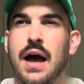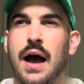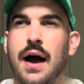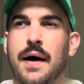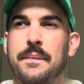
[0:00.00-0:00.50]

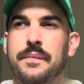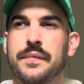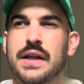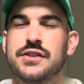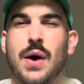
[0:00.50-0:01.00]

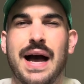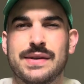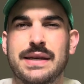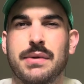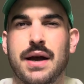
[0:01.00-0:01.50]
And so
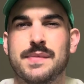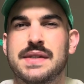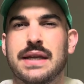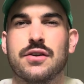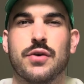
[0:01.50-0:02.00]
housing becomes
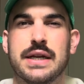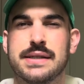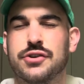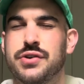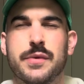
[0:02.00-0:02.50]
like the greatest
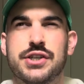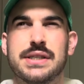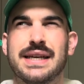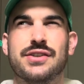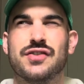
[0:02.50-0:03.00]
luxury, which is
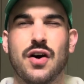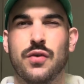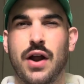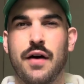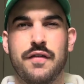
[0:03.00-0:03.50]
like so
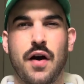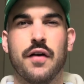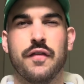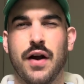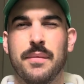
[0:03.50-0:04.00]
not far
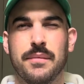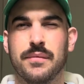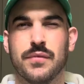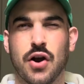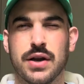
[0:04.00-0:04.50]
from
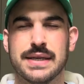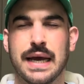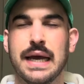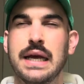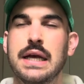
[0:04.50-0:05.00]
current
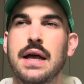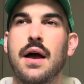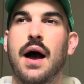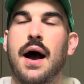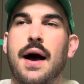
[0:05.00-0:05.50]
day.
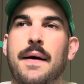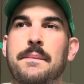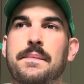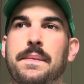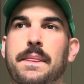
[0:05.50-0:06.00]

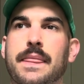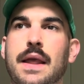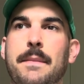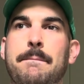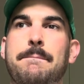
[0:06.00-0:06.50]
um
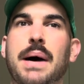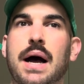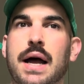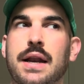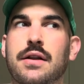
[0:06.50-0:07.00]

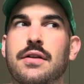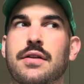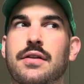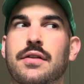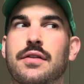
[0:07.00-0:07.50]
but
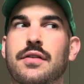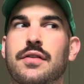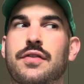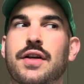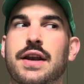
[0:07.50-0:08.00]

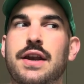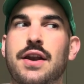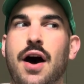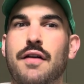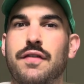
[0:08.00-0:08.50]
the
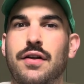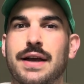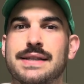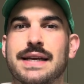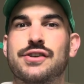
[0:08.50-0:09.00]
novel
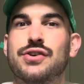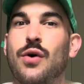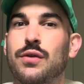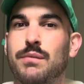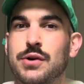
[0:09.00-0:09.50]
is like
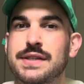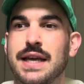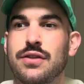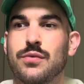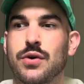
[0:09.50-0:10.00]
told mostly
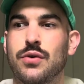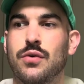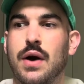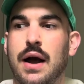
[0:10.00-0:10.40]
through